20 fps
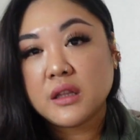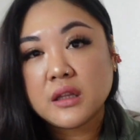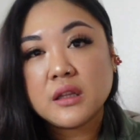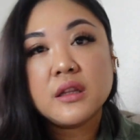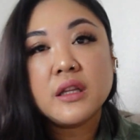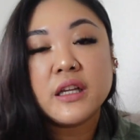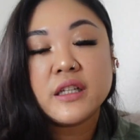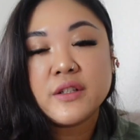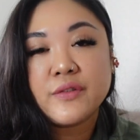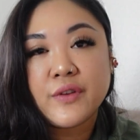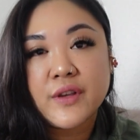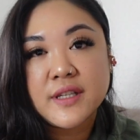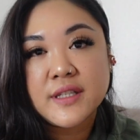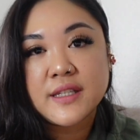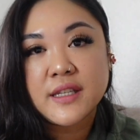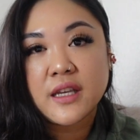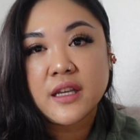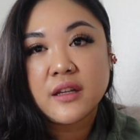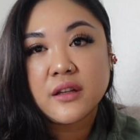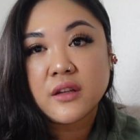Let's face
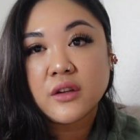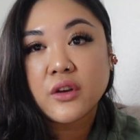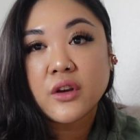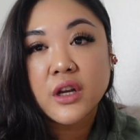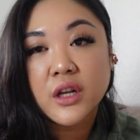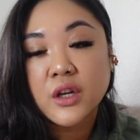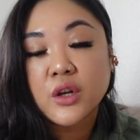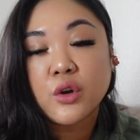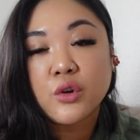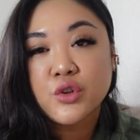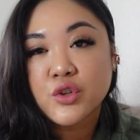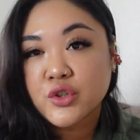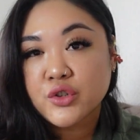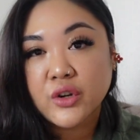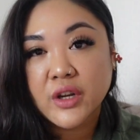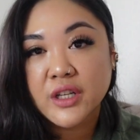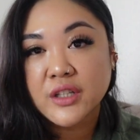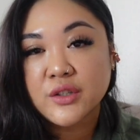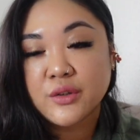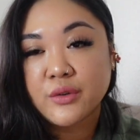it, you're gonna go
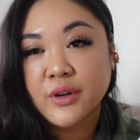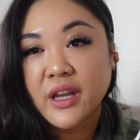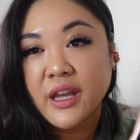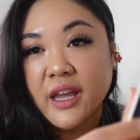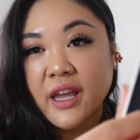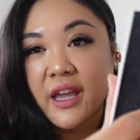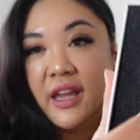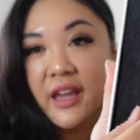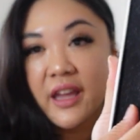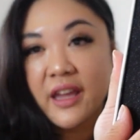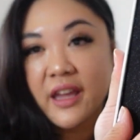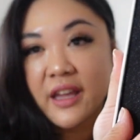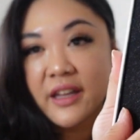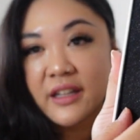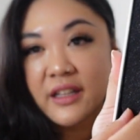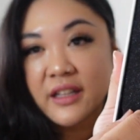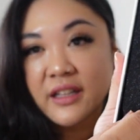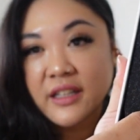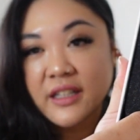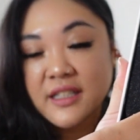straight to it,
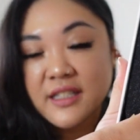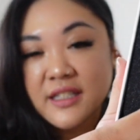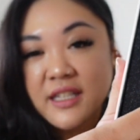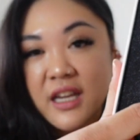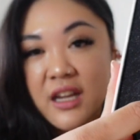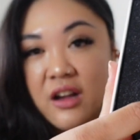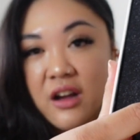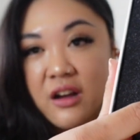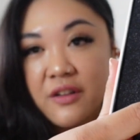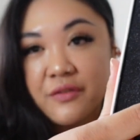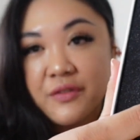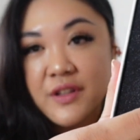and let's take off